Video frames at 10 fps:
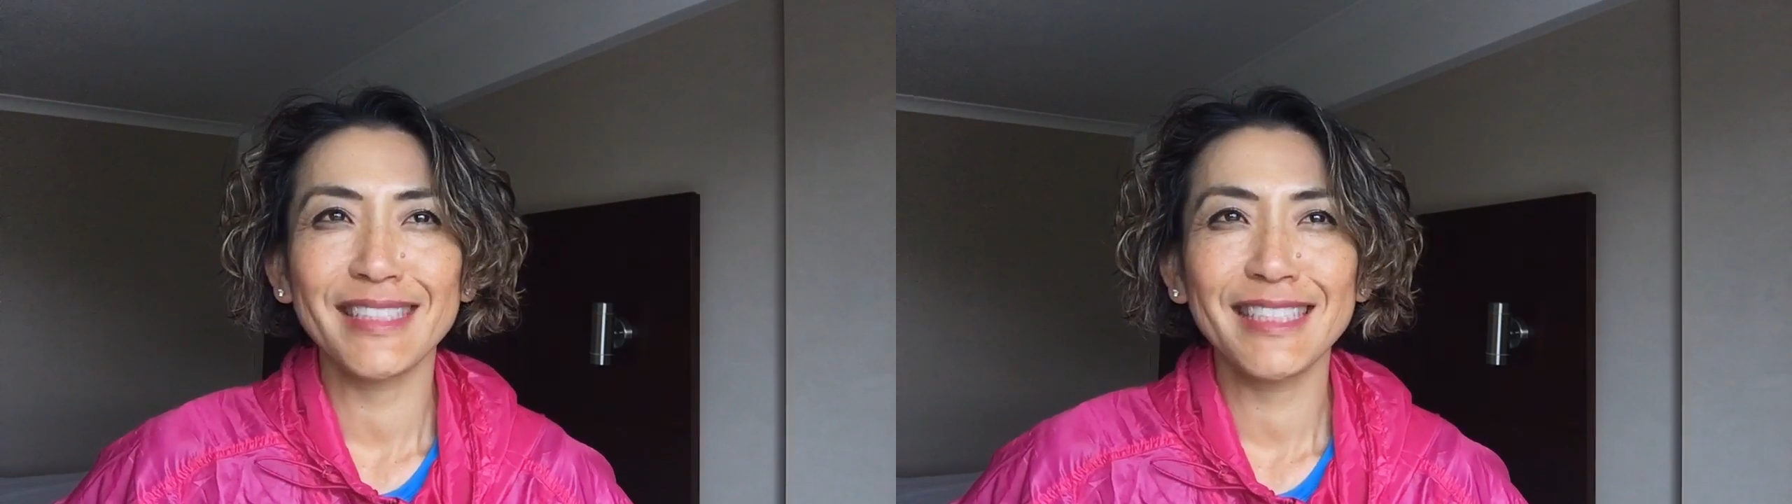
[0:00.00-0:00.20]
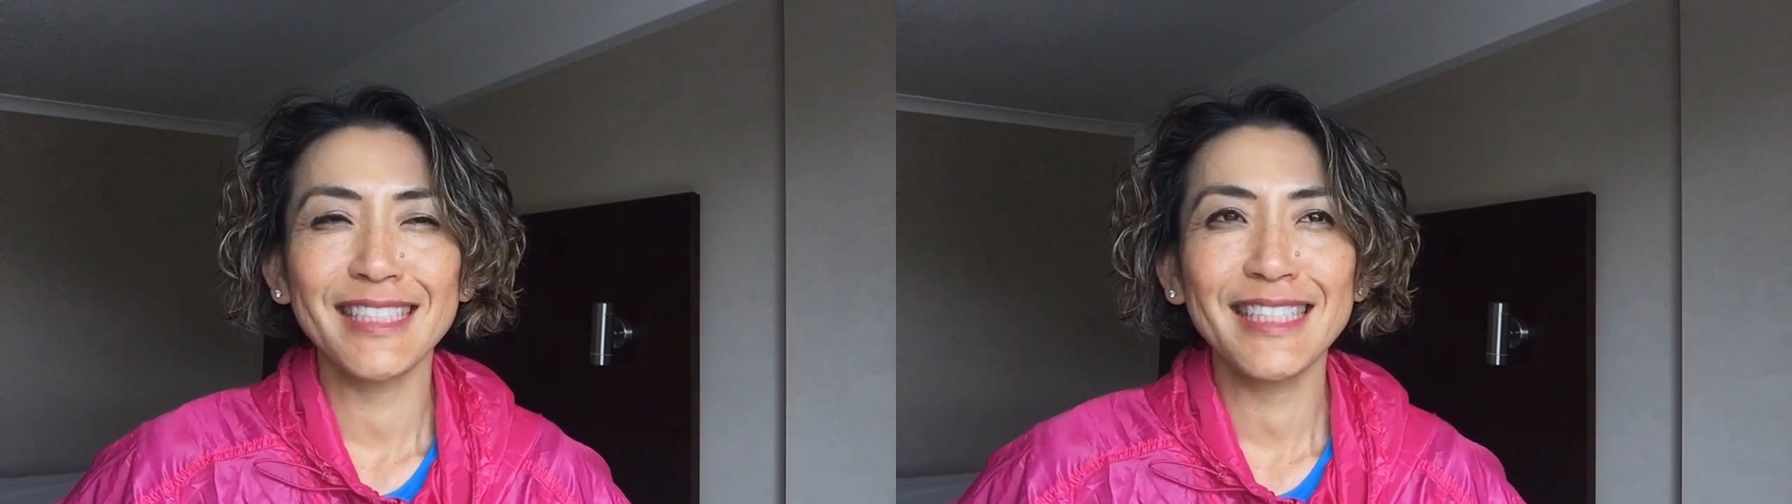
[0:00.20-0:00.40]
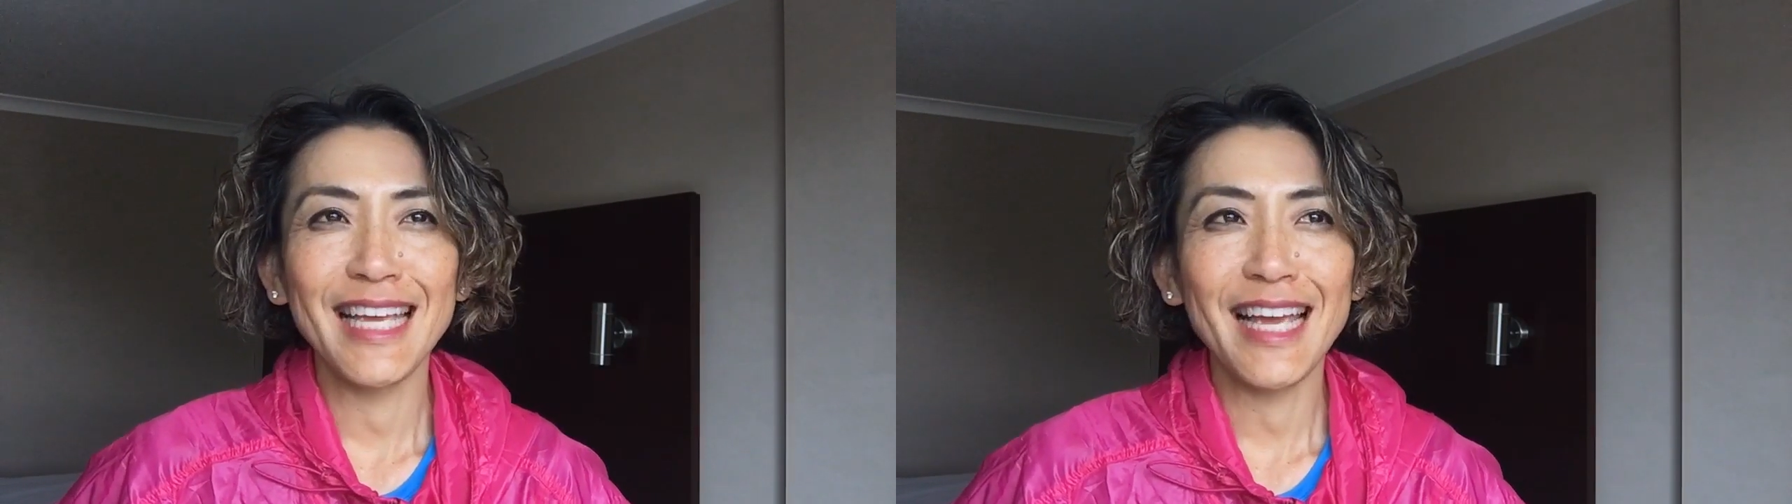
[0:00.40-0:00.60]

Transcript: today